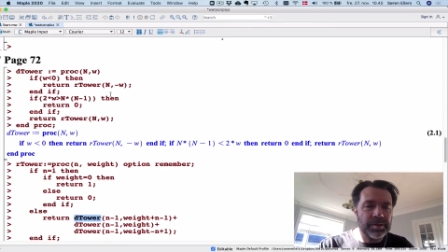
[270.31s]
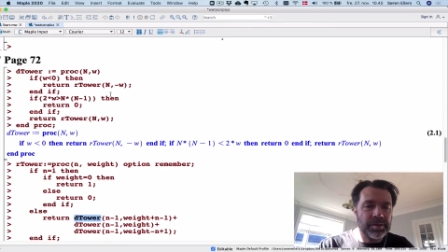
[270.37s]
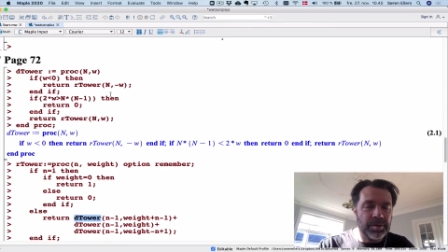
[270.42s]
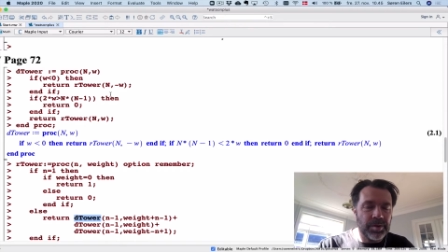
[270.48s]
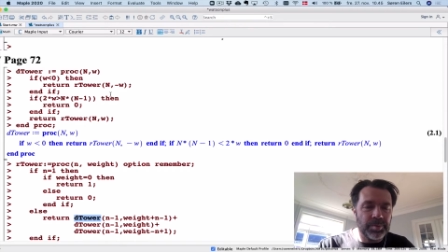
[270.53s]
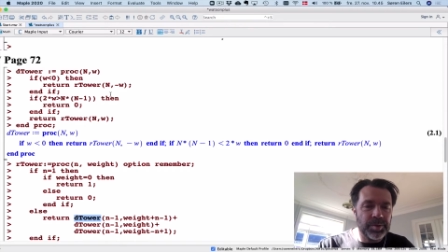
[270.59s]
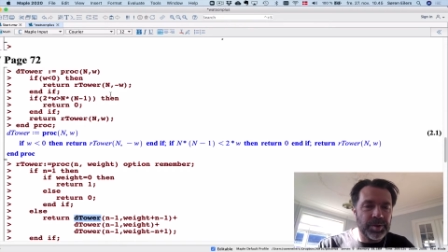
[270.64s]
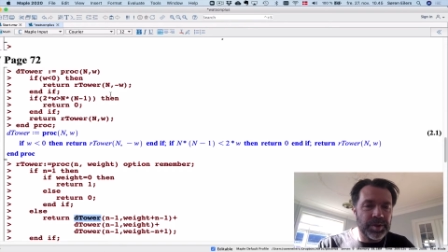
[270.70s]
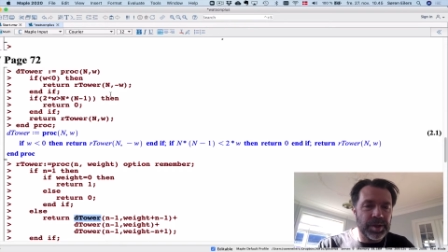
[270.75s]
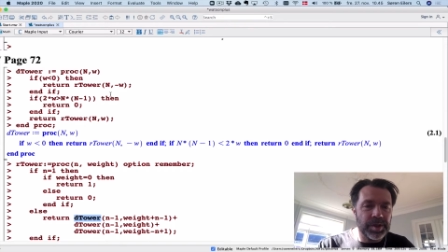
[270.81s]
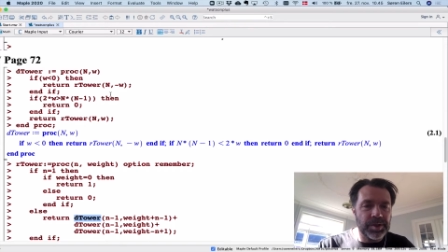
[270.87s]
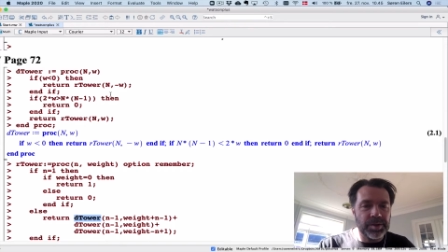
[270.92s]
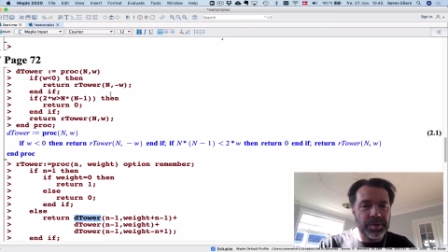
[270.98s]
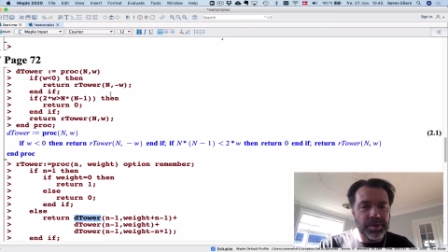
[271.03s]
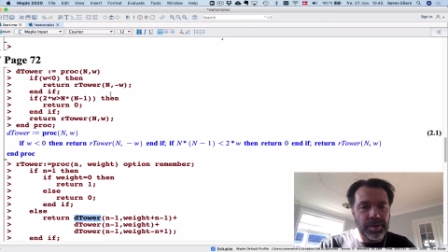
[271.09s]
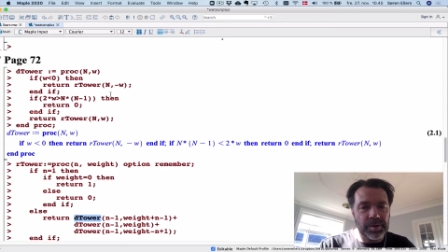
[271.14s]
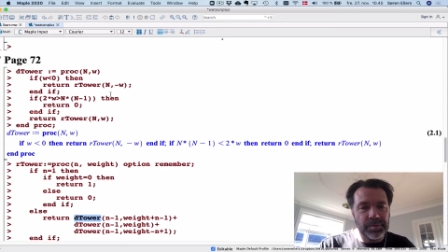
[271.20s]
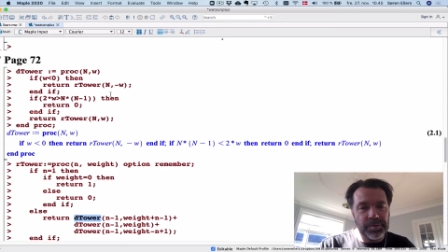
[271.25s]

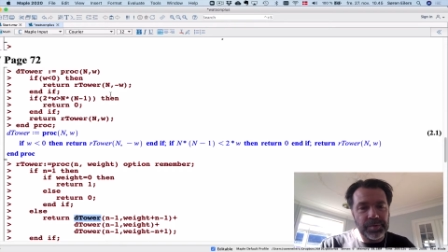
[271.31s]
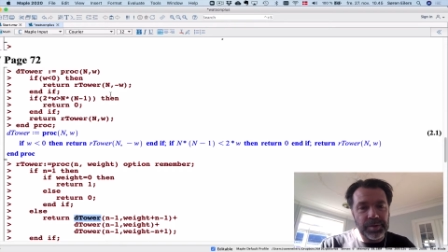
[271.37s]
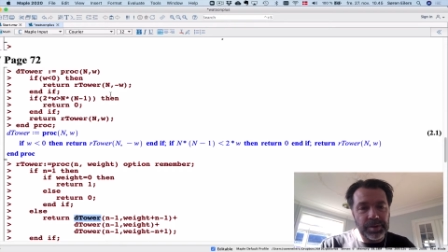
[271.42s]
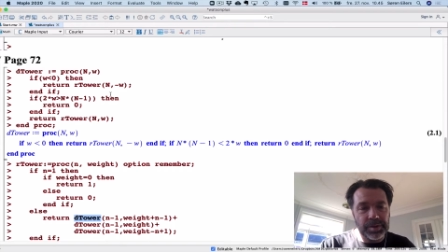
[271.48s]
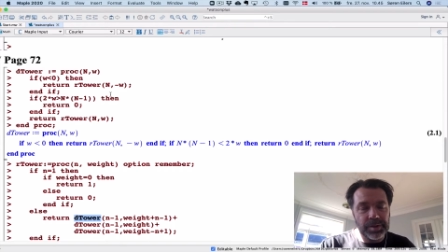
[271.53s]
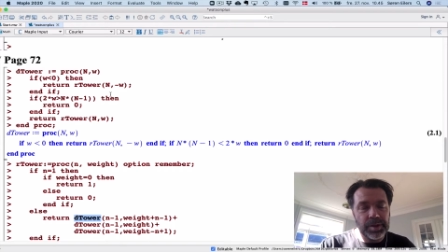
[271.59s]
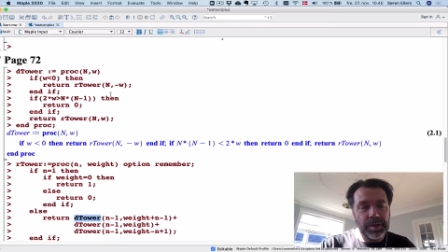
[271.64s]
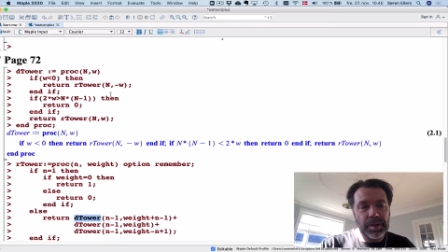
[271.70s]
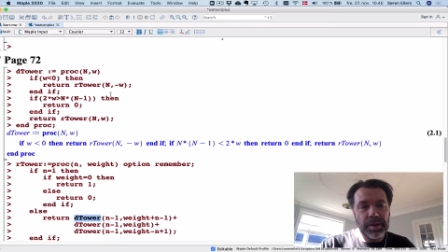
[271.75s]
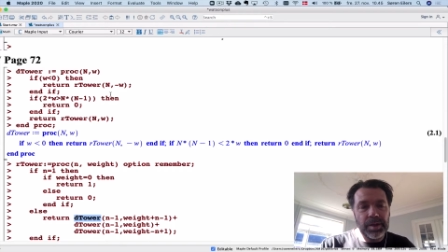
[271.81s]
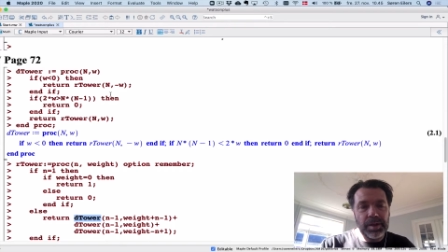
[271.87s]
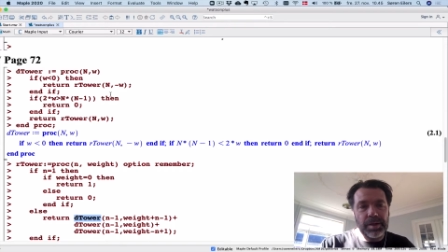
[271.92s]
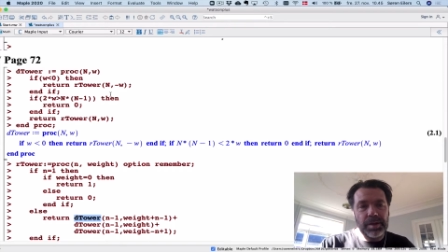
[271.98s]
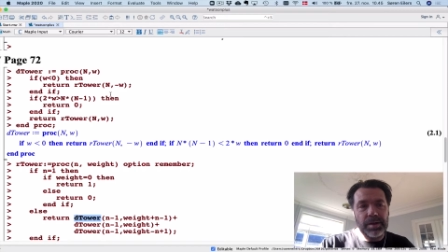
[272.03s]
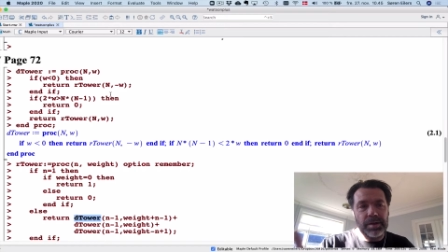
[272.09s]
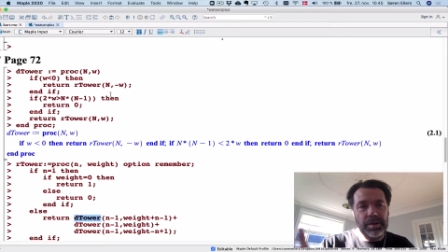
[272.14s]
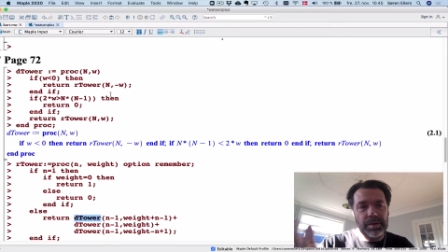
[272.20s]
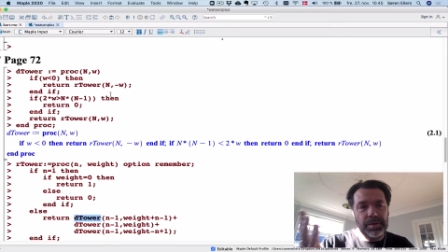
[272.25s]
computations of the,
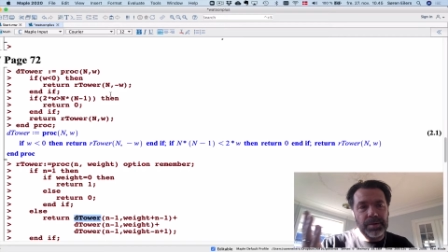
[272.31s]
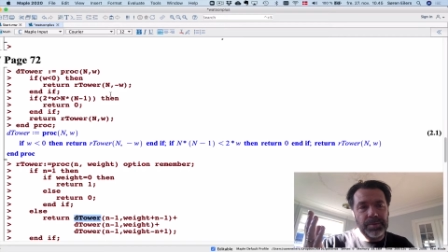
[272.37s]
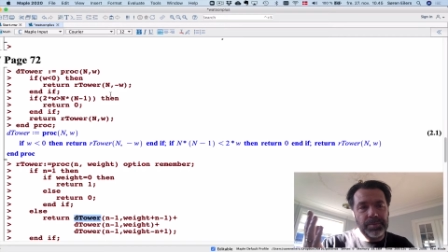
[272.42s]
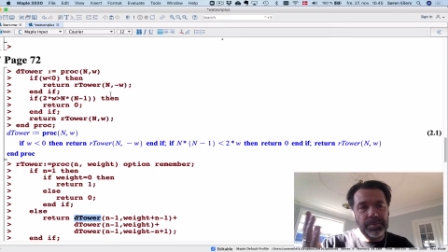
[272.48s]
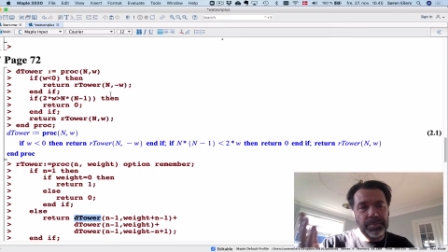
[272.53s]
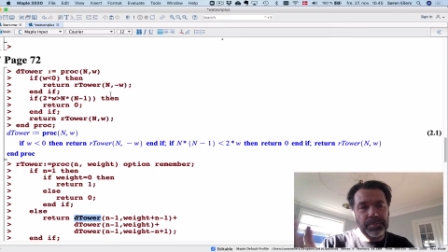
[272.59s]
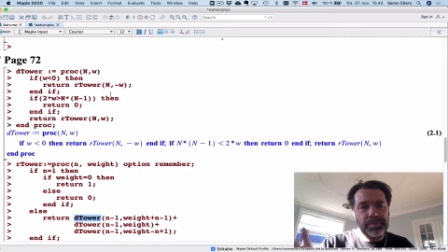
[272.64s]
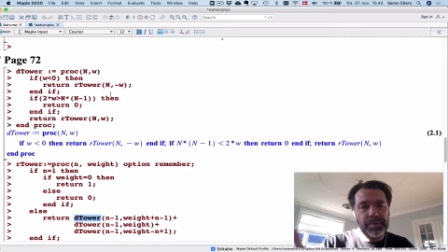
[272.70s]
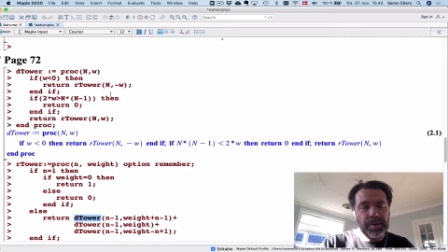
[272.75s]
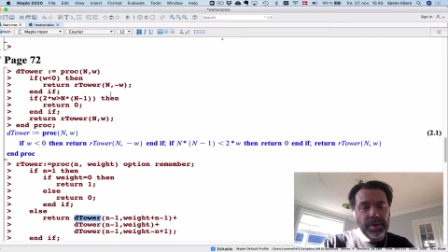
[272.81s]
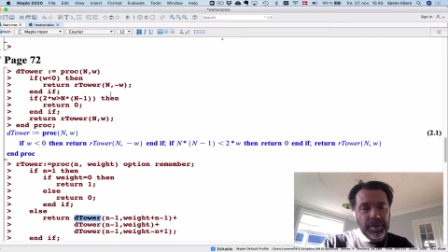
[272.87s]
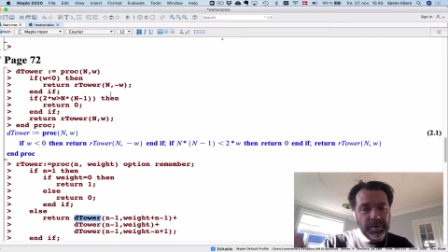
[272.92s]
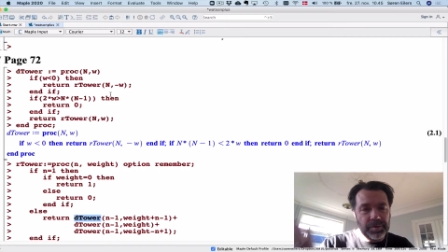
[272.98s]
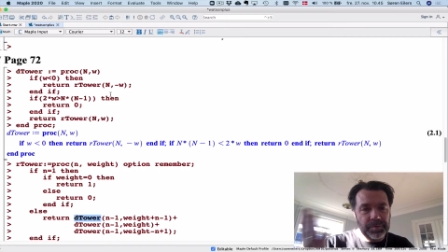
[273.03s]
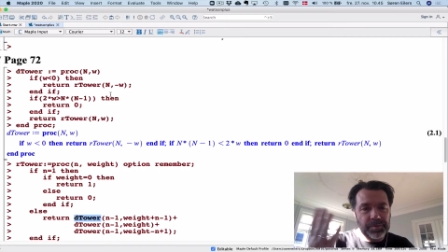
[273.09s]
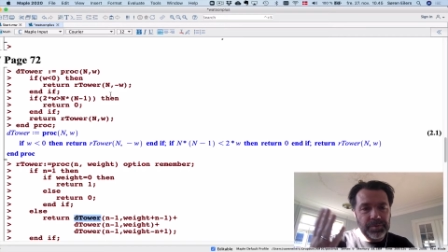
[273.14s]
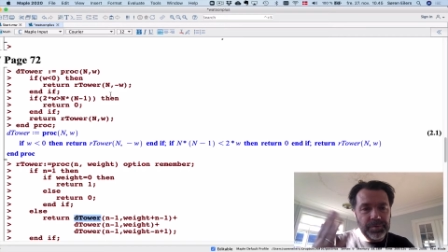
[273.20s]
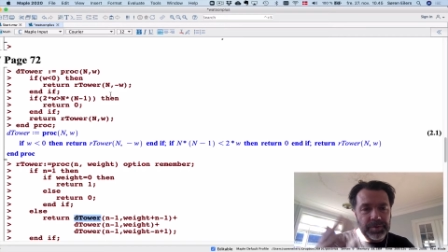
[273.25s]
um,
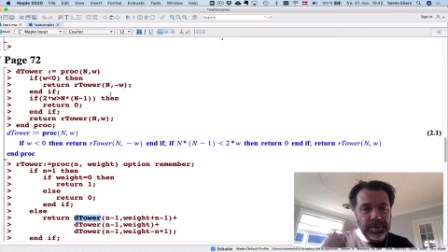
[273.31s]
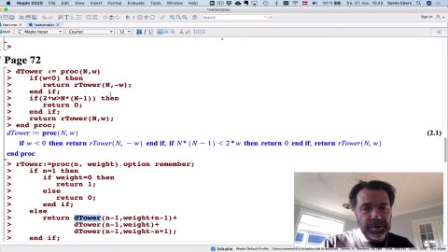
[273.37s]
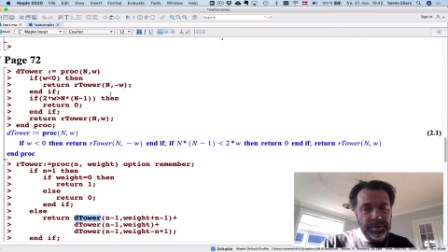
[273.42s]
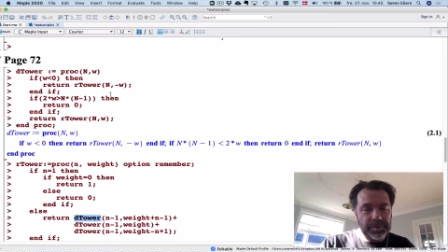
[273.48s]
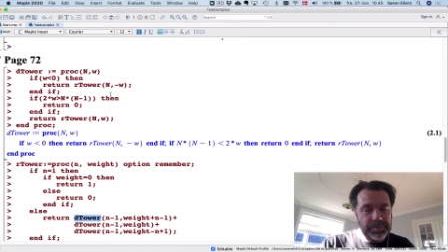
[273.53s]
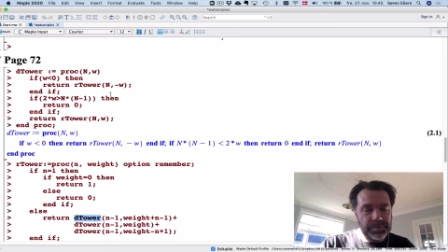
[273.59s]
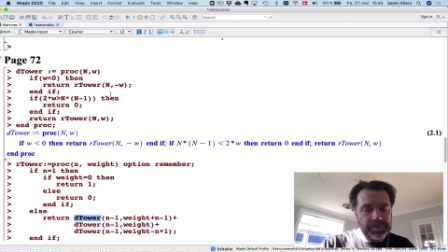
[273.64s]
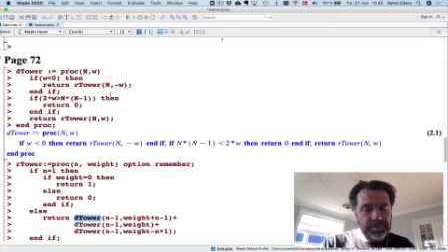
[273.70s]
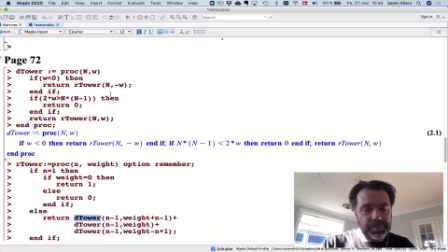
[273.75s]
of the